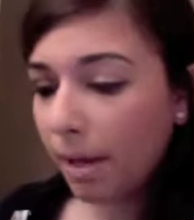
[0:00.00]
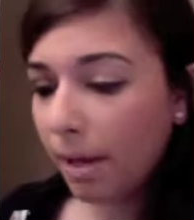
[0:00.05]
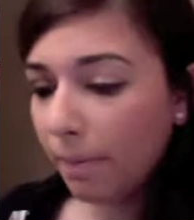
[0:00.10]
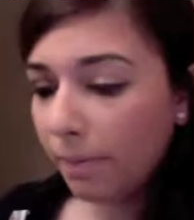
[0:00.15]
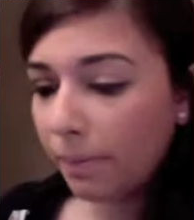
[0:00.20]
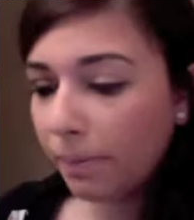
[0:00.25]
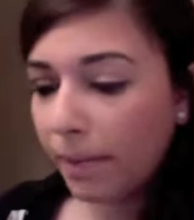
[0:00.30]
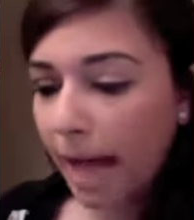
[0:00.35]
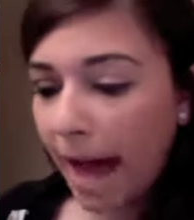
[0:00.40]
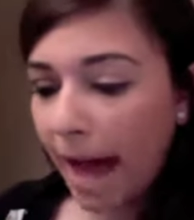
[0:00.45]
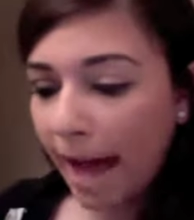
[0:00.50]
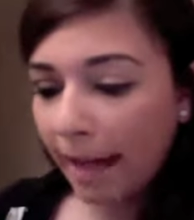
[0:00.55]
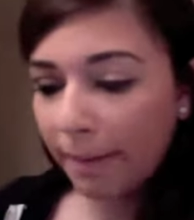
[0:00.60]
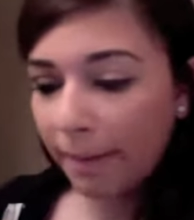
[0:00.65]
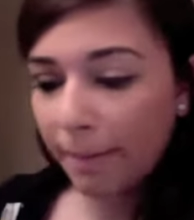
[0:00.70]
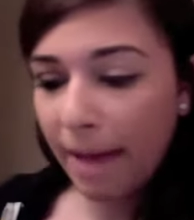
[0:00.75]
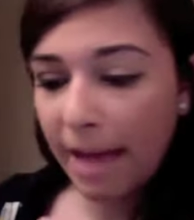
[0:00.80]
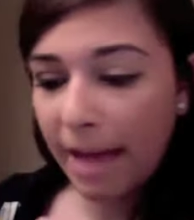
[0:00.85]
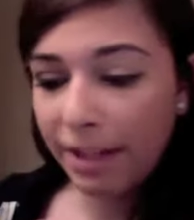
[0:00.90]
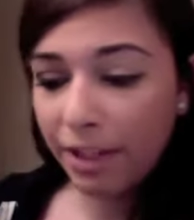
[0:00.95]
Black
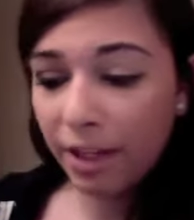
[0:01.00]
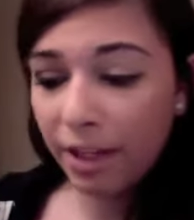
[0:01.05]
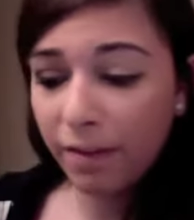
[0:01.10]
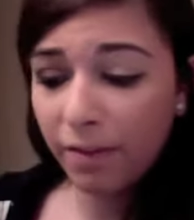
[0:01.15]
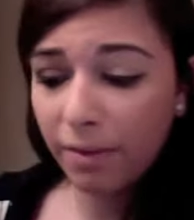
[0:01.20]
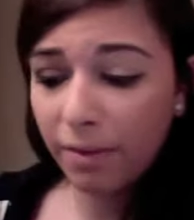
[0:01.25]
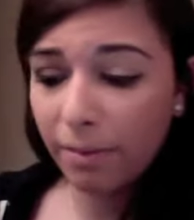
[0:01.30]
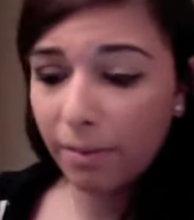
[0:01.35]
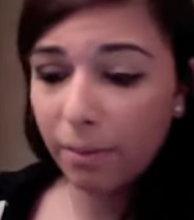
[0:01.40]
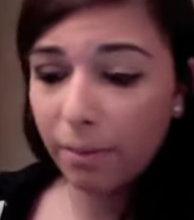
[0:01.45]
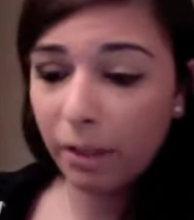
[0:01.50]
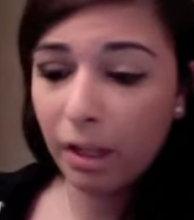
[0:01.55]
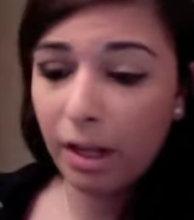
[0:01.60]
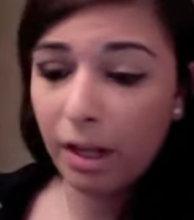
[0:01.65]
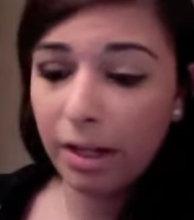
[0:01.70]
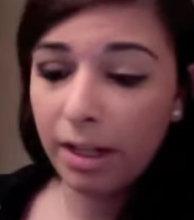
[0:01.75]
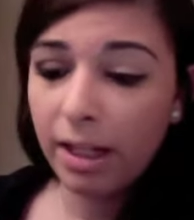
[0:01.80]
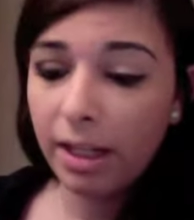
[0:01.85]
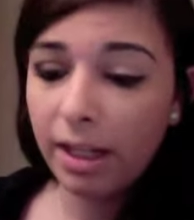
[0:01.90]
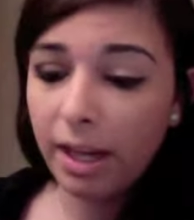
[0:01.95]
Magic from
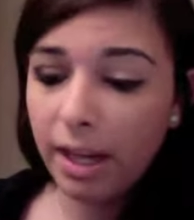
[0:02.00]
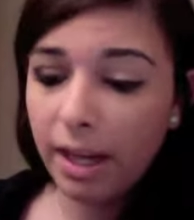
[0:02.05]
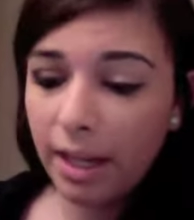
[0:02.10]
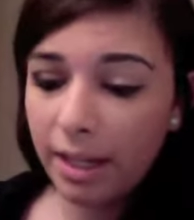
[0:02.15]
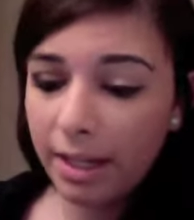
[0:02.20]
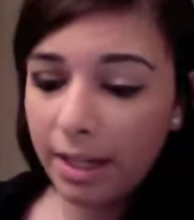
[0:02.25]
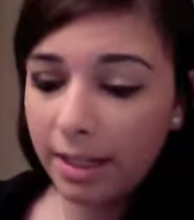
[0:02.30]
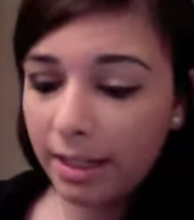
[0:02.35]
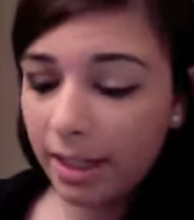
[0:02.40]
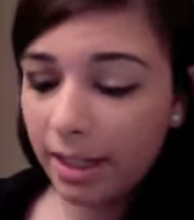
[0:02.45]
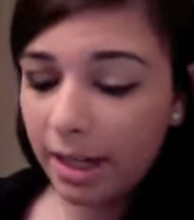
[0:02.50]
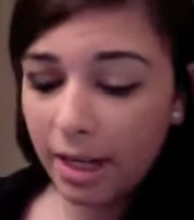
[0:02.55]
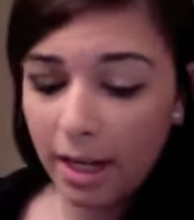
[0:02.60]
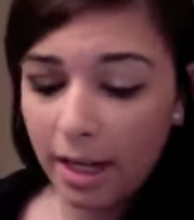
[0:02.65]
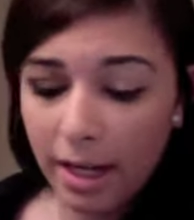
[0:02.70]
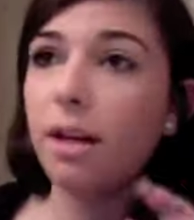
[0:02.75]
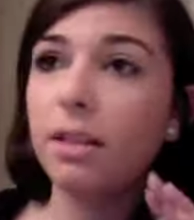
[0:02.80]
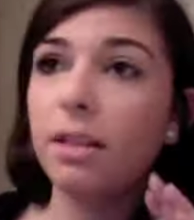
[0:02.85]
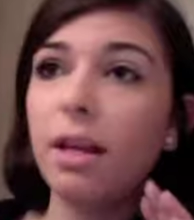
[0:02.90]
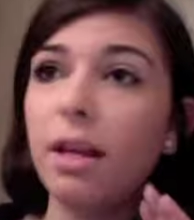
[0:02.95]
Milani,
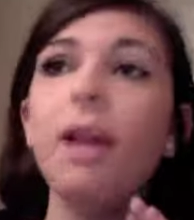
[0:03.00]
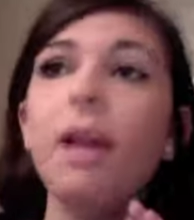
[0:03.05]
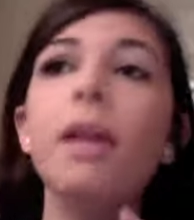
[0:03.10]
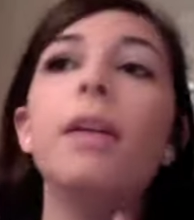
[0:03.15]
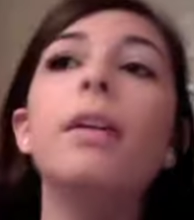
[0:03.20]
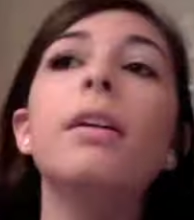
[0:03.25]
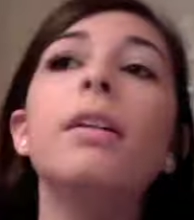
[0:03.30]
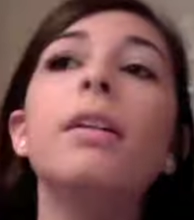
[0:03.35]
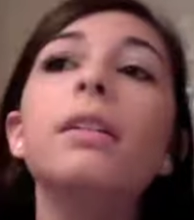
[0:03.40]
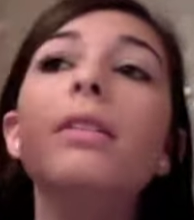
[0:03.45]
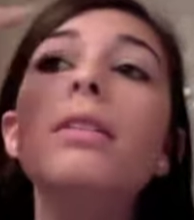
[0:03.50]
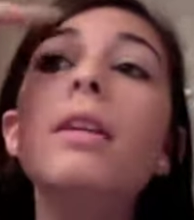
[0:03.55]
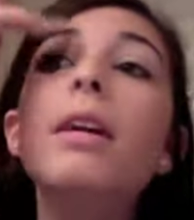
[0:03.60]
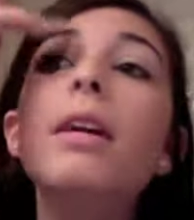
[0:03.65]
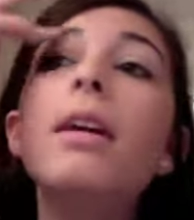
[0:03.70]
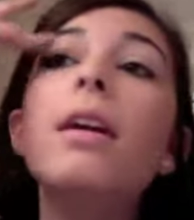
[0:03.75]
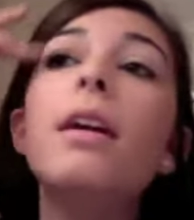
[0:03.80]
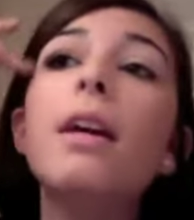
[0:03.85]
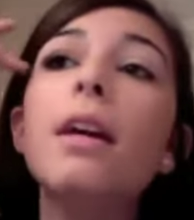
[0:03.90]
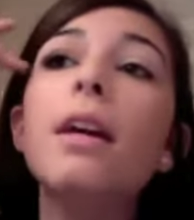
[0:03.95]
and
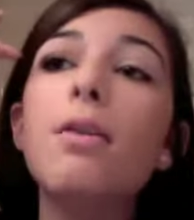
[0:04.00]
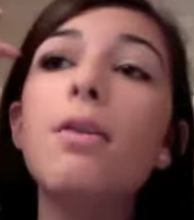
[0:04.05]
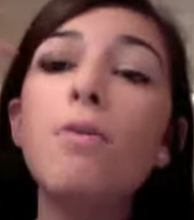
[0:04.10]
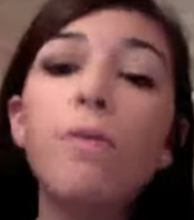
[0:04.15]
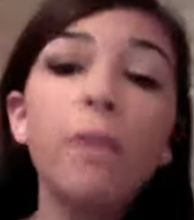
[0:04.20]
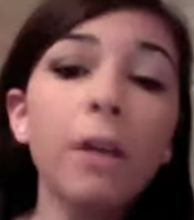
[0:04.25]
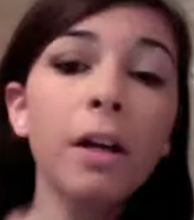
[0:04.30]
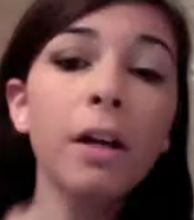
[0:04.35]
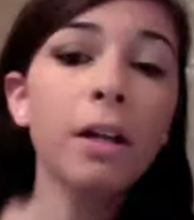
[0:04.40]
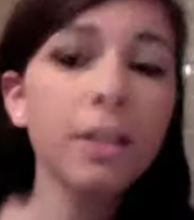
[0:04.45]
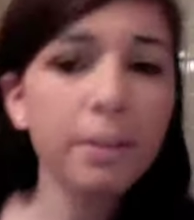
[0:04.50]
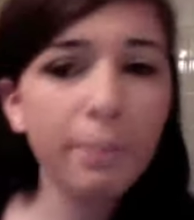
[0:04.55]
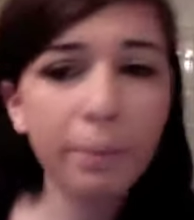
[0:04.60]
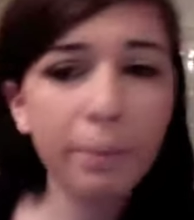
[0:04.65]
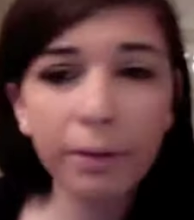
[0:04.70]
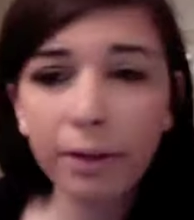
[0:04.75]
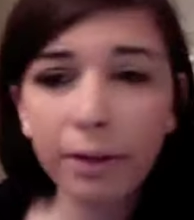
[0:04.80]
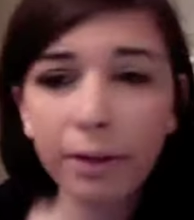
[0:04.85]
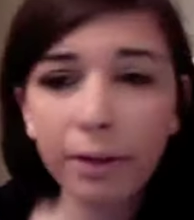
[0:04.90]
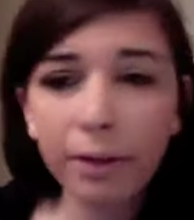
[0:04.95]
overall it's a
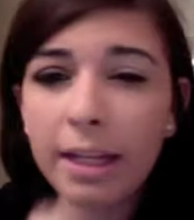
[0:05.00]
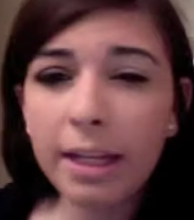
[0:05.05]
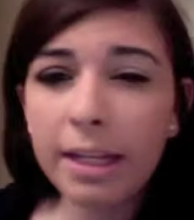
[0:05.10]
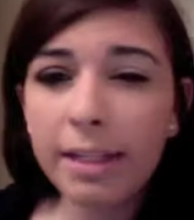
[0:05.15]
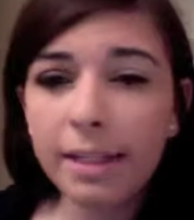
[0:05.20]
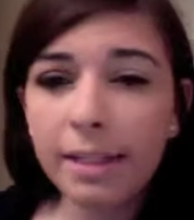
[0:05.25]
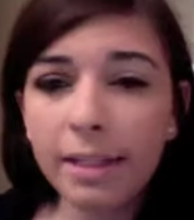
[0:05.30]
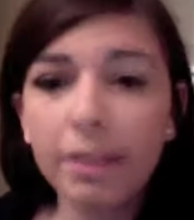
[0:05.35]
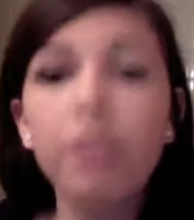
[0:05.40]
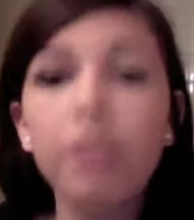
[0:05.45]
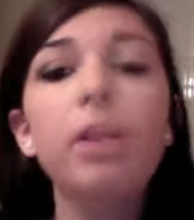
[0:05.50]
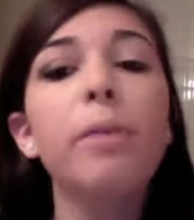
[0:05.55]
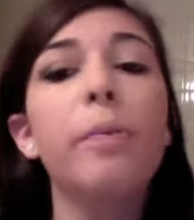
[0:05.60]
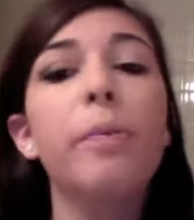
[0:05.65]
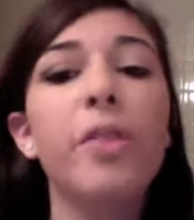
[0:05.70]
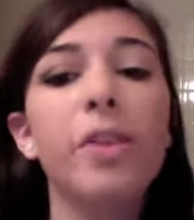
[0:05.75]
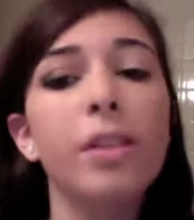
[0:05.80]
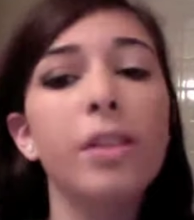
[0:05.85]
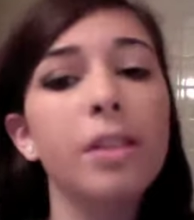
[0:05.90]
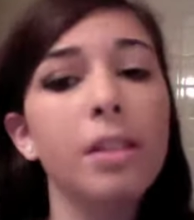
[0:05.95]
pretty easy look, but
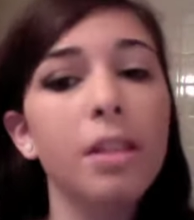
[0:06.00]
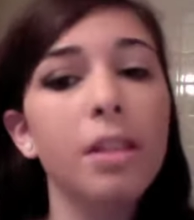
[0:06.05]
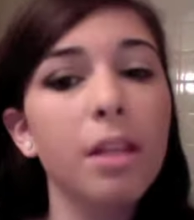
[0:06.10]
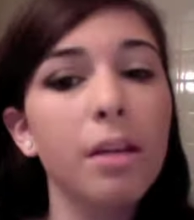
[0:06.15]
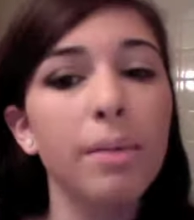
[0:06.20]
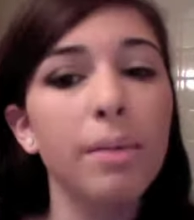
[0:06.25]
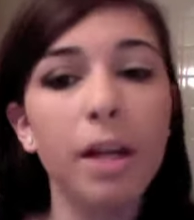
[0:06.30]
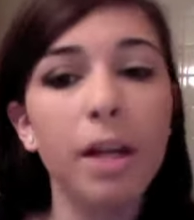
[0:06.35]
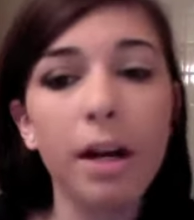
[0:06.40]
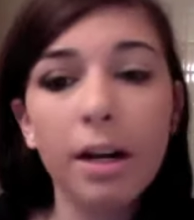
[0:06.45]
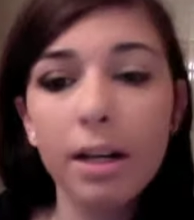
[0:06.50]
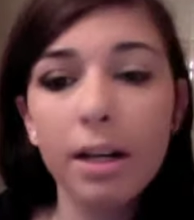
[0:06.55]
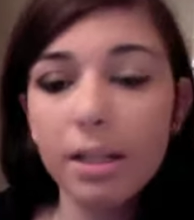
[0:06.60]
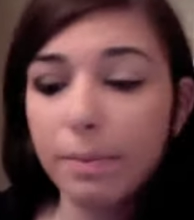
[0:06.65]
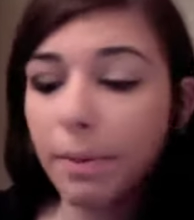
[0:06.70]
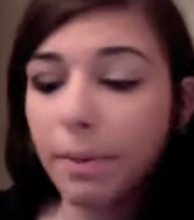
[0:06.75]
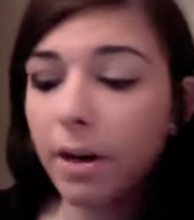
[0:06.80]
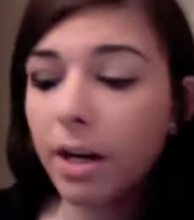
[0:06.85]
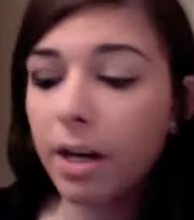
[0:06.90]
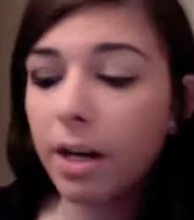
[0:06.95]
this is gonna be the hardest
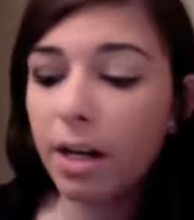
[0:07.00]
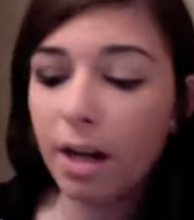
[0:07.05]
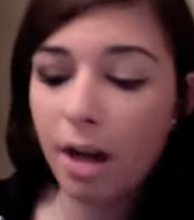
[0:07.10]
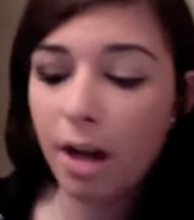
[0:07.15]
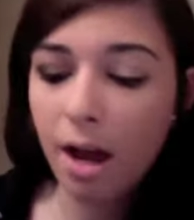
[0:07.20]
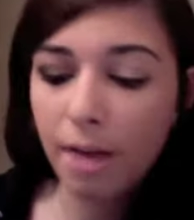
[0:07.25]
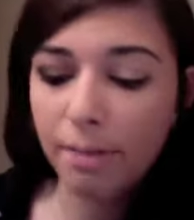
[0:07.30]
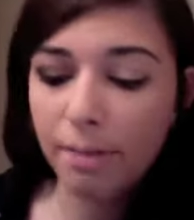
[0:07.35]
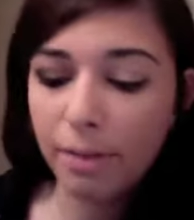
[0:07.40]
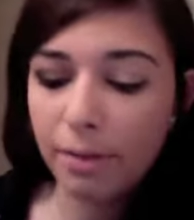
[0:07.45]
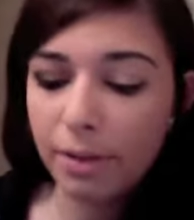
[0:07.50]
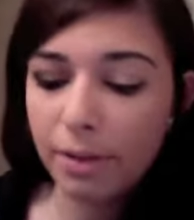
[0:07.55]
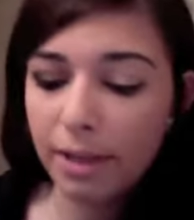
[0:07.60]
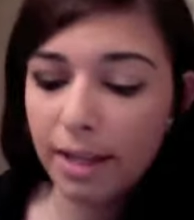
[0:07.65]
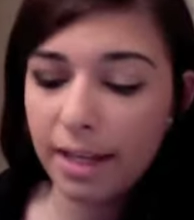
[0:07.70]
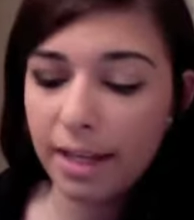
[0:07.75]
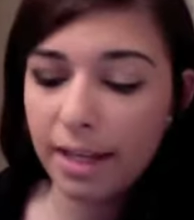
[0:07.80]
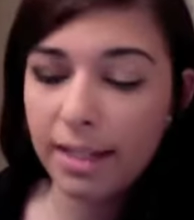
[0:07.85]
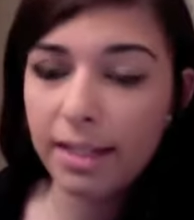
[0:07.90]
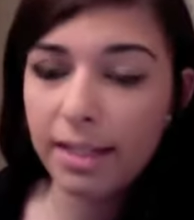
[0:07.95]
part using
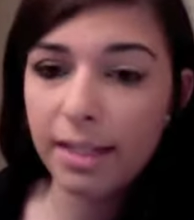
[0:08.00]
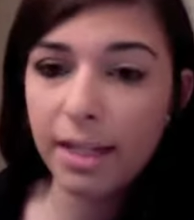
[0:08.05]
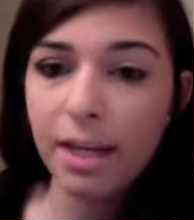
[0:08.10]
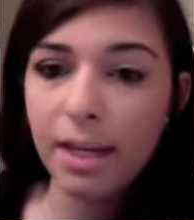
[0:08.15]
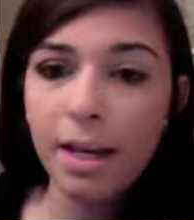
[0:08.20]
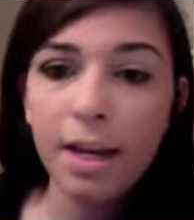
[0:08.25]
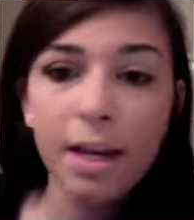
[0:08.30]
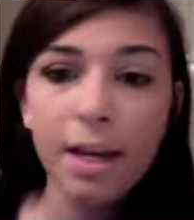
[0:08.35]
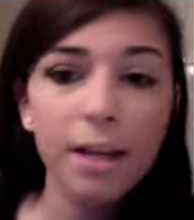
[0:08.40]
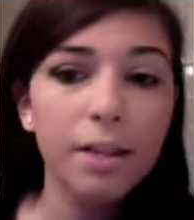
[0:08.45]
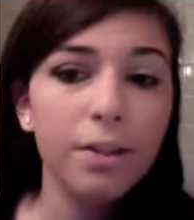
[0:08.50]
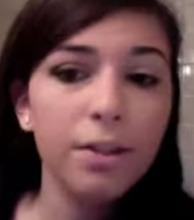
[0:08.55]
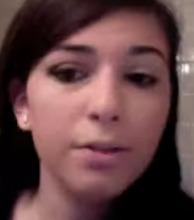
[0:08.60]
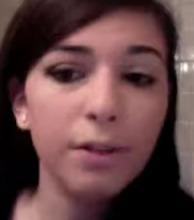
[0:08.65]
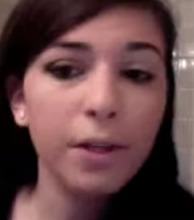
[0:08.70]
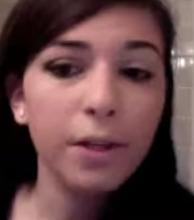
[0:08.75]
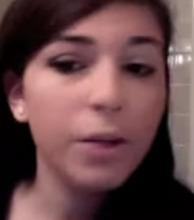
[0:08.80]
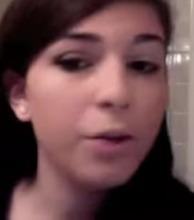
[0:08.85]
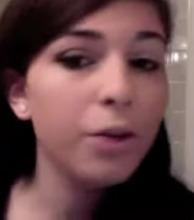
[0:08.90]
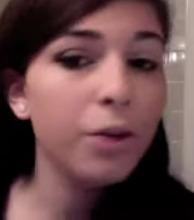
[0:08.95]
this because you need
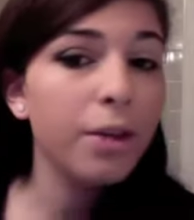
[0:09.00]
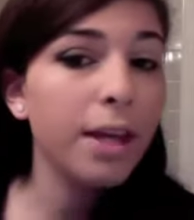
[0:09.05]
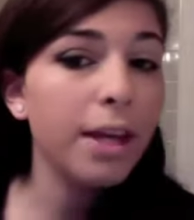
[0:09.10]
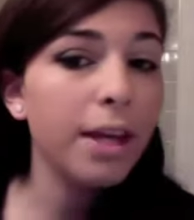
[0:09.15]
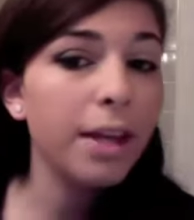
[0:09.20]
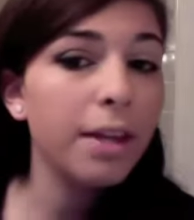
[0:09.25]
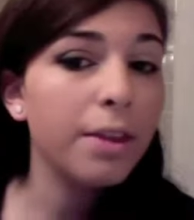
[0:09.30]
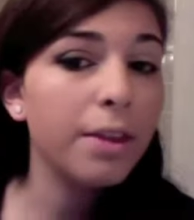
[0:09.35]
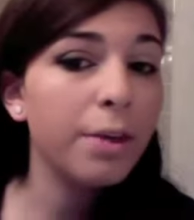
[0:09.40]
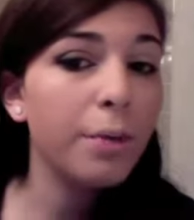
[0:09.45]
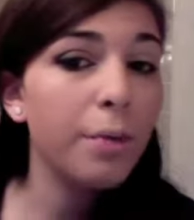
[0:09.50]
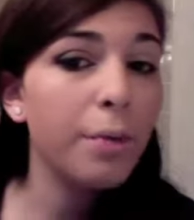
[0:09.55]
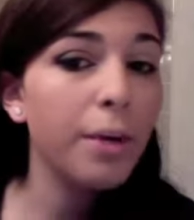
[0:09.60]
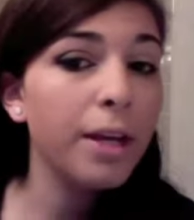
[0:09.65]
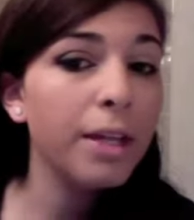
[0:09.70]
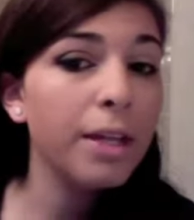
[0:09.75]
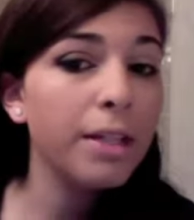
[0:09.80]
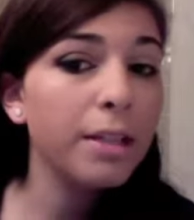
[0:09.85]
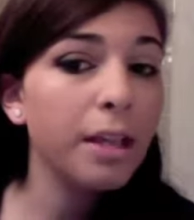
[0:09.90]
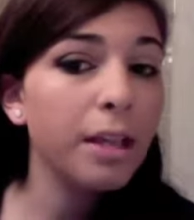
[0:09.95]
to create like the
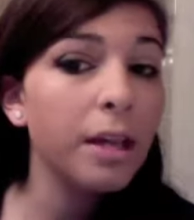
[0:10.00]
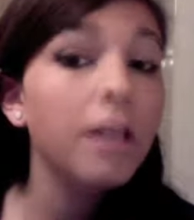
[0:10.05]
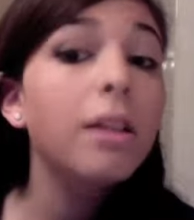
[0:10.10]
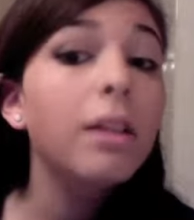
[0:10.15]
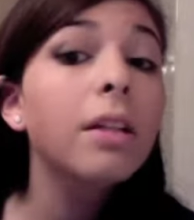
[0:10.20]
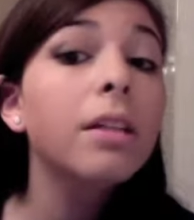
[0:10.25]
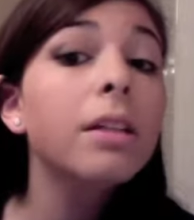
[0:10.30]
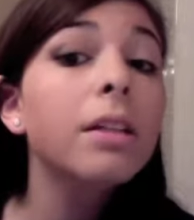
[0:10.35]
winged look.